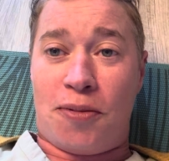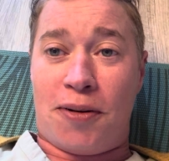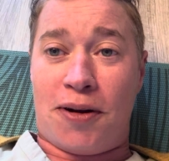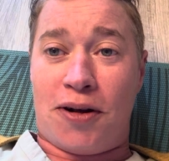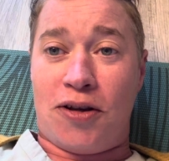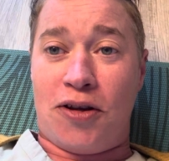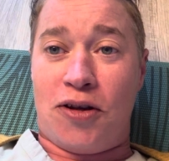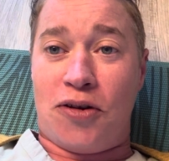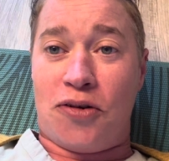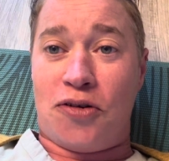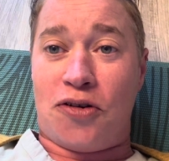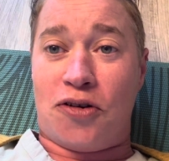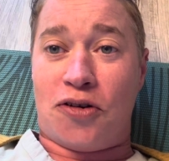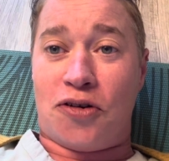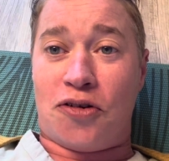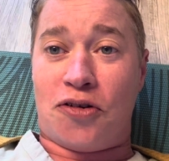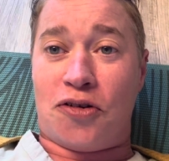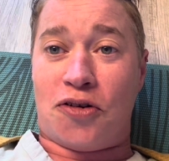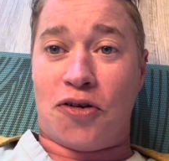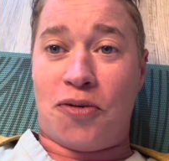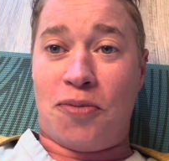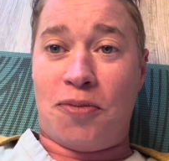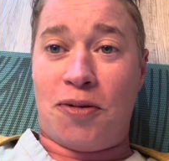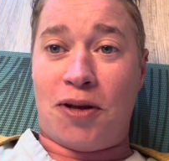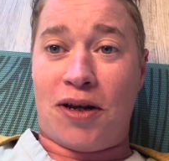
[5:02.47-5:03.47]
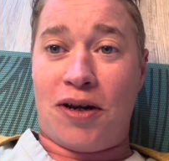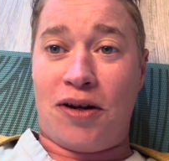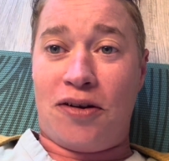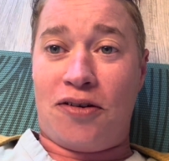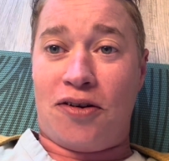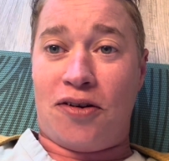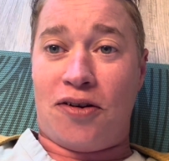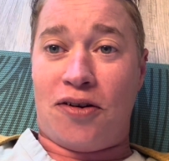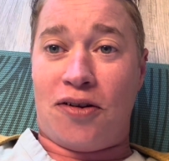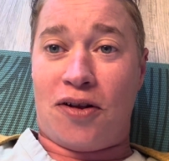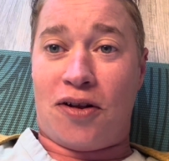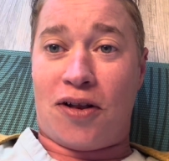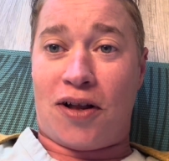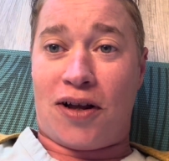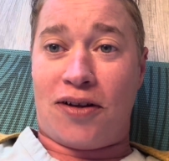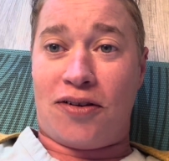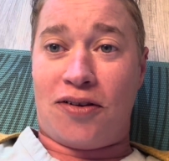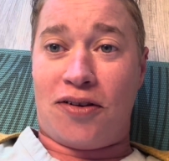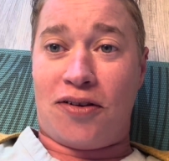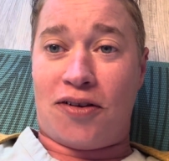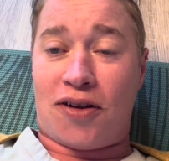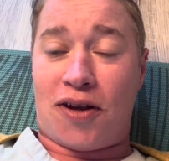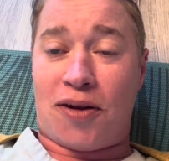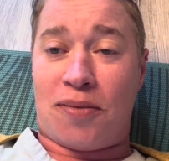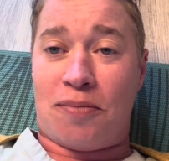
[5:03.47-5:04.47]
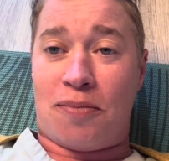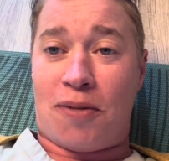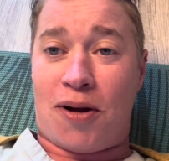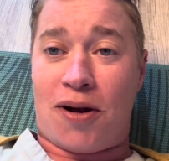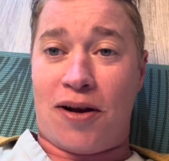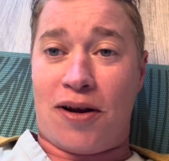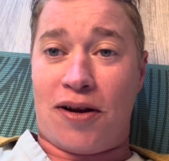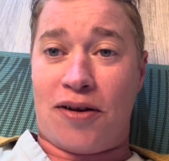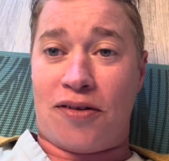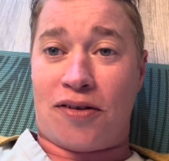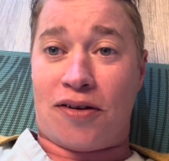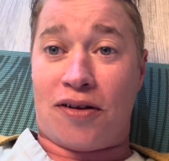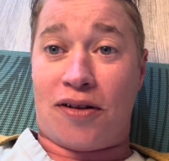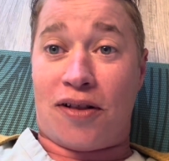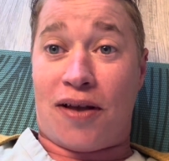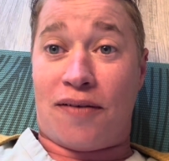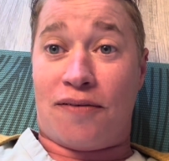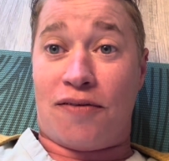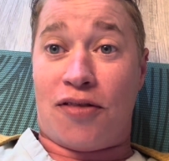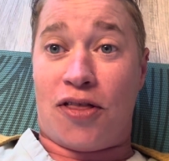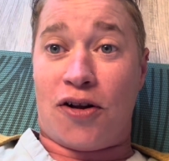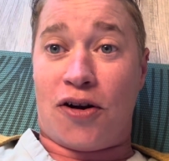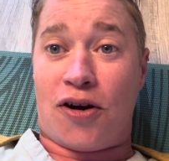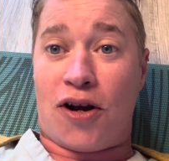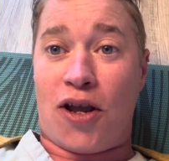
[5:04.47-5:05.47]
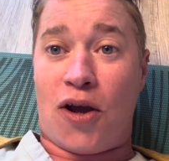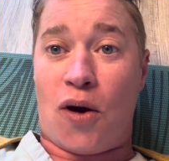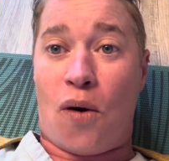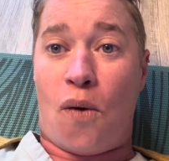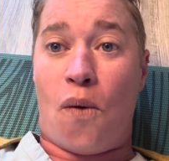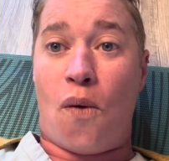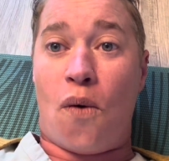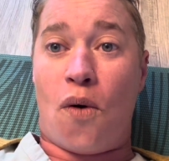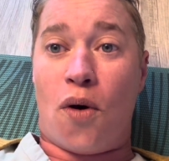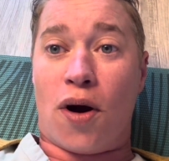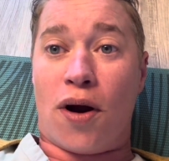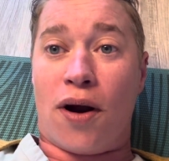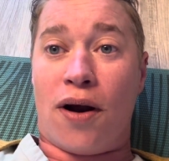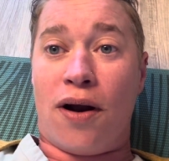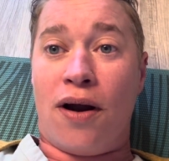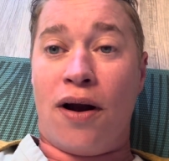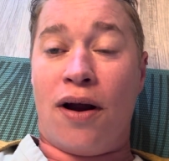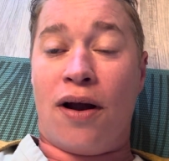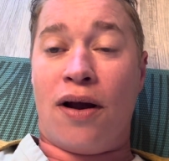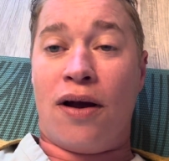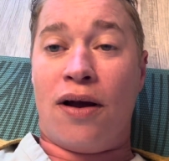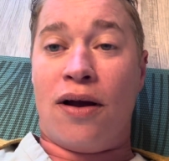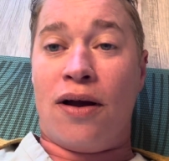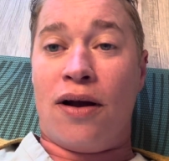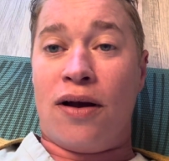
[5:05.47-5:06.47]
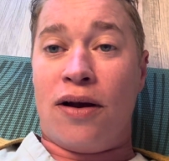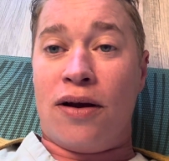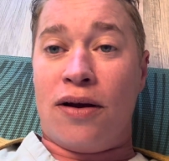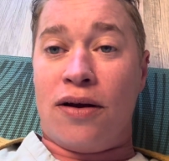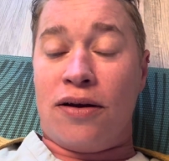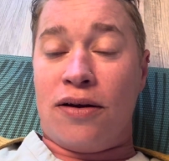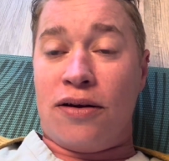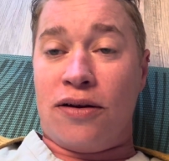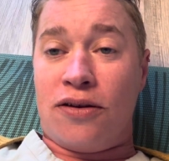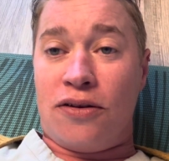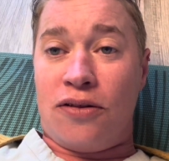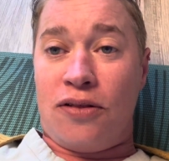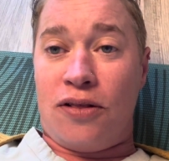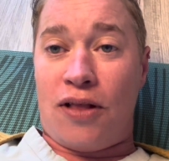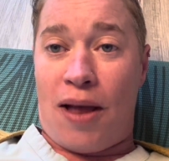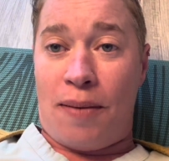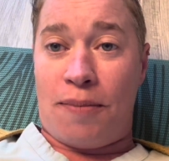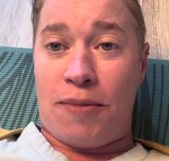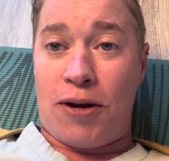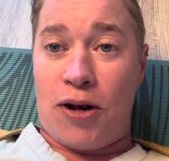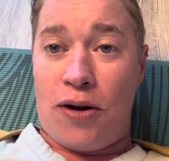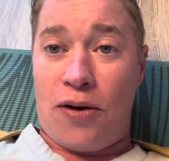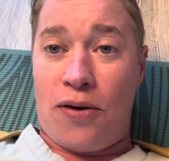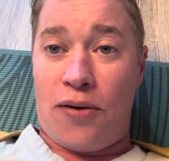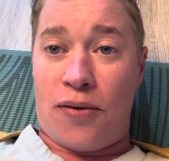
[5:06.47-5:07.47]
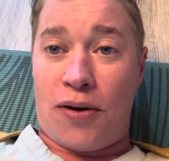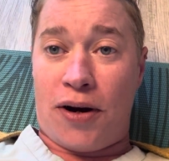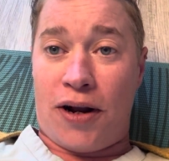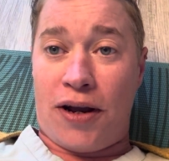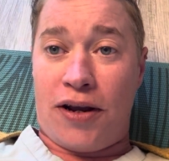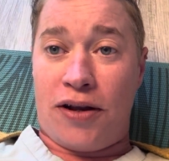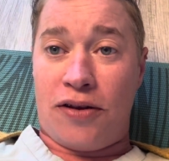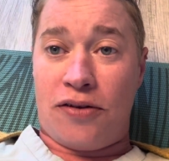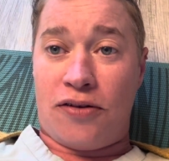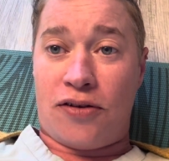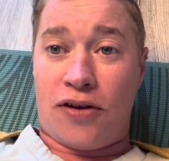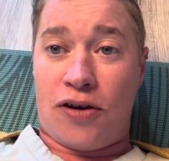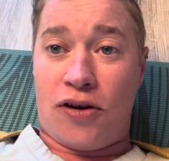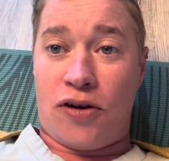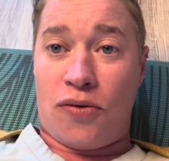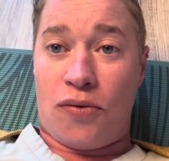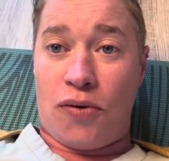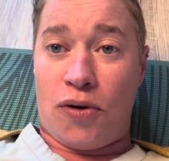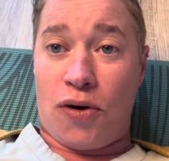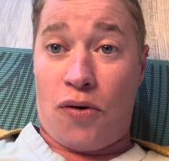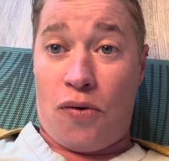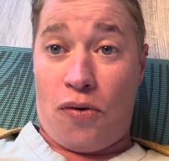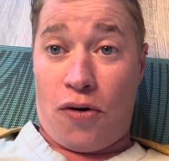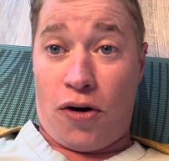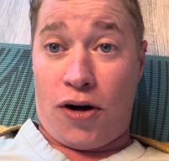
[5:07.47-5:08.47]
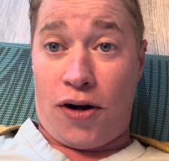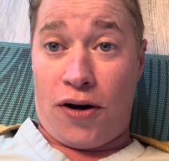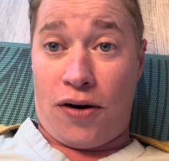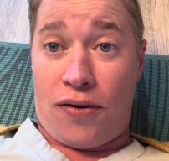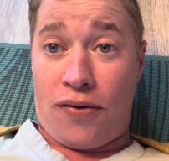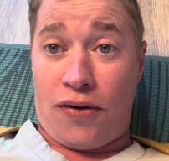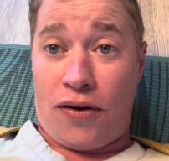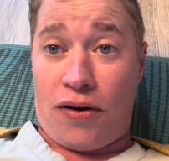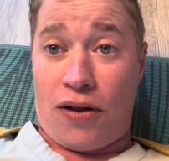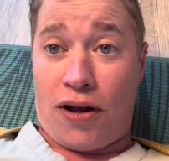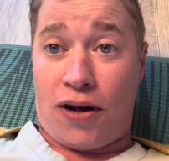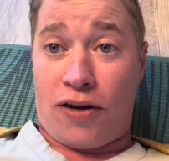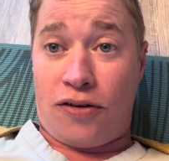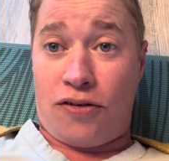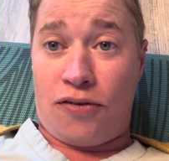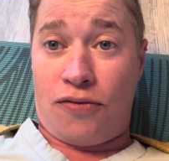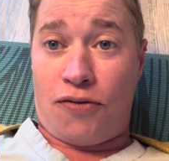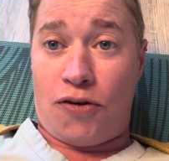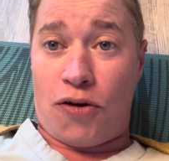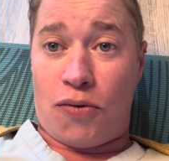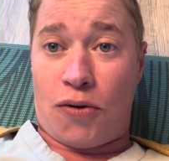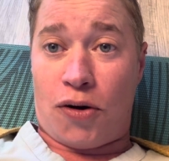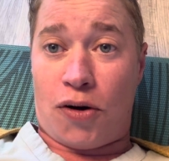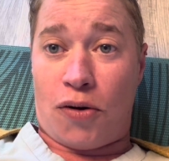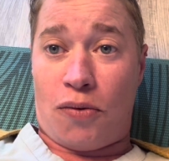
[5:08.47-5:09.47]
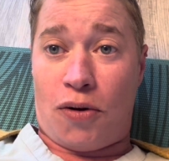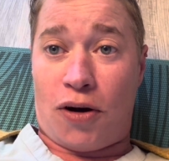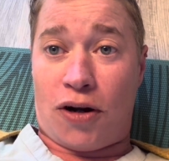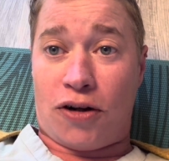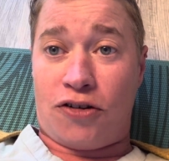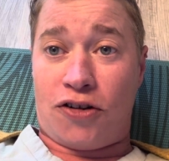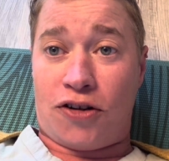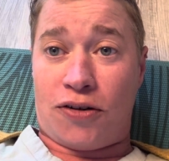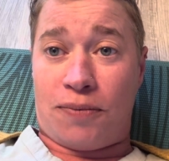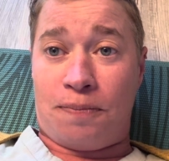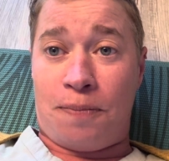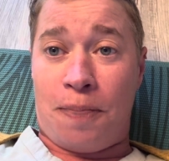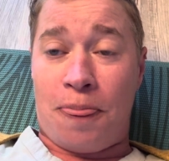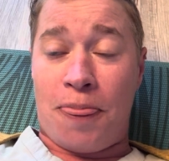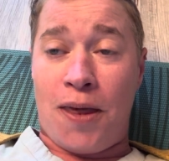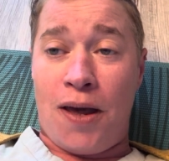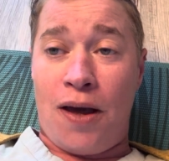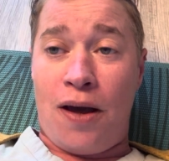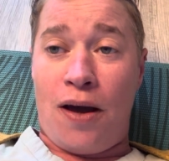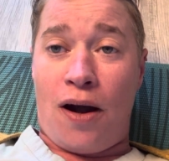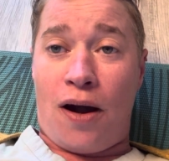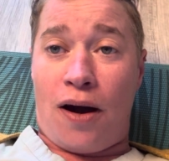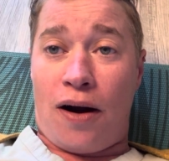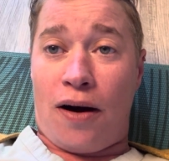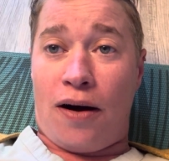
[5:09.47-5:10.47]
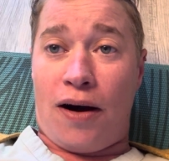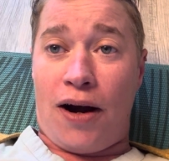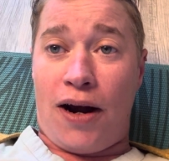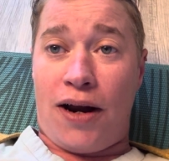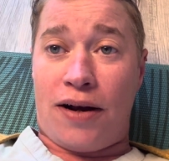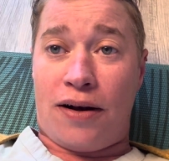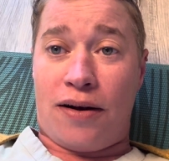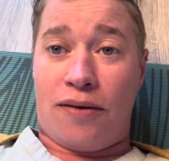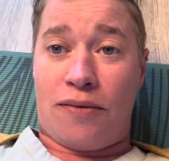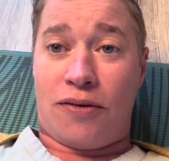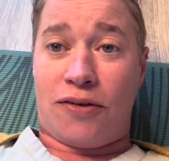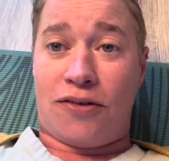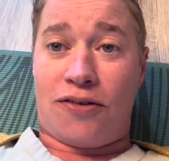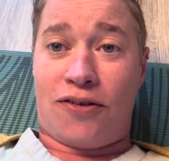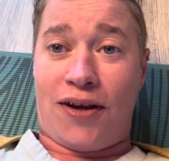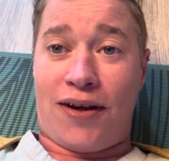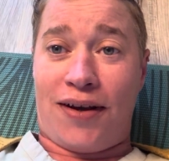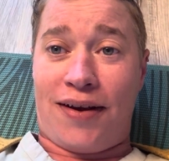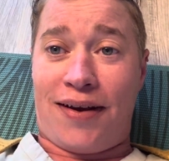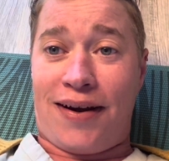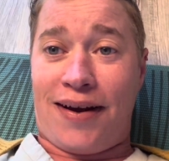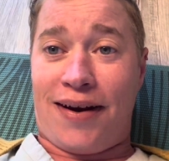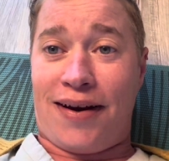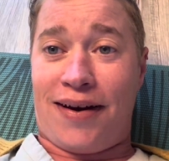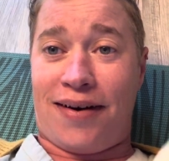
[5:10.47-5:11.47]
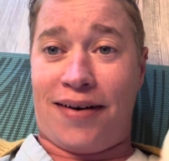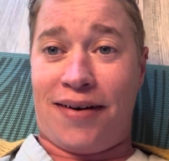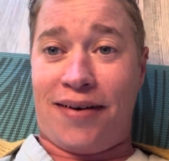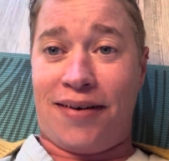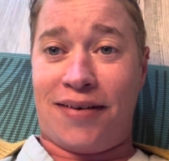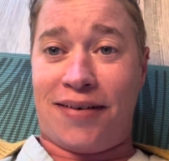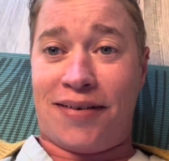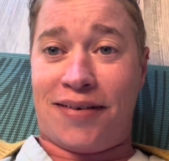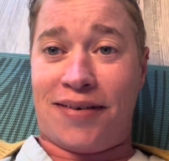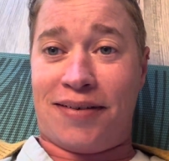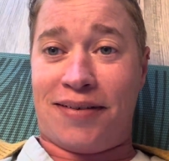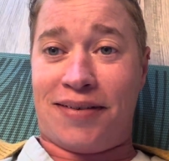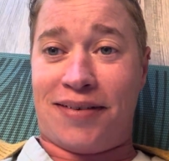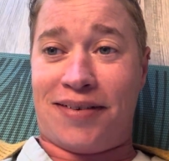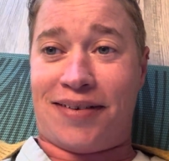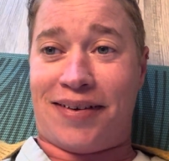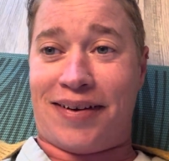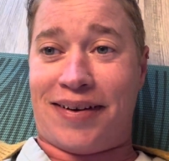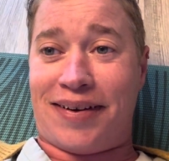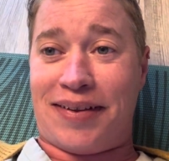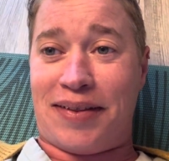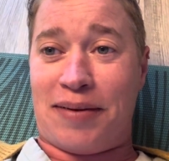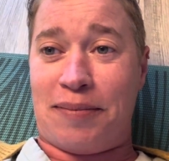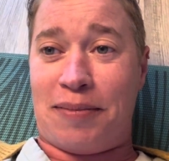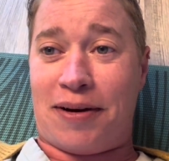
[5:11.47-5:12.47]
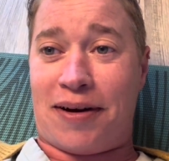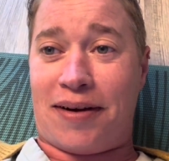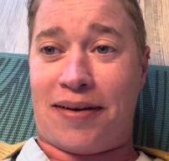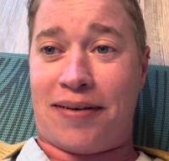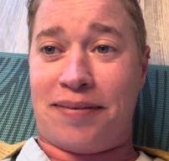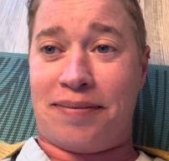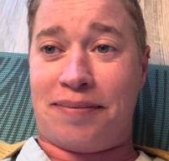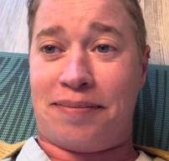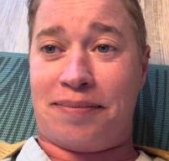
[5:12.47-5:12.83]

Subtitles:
able to use your Zoom link to do the classes on Mondays at 11:30, or let me know and I can send you a recording of the class if you want to watch it. All right, take care. See you on the ball.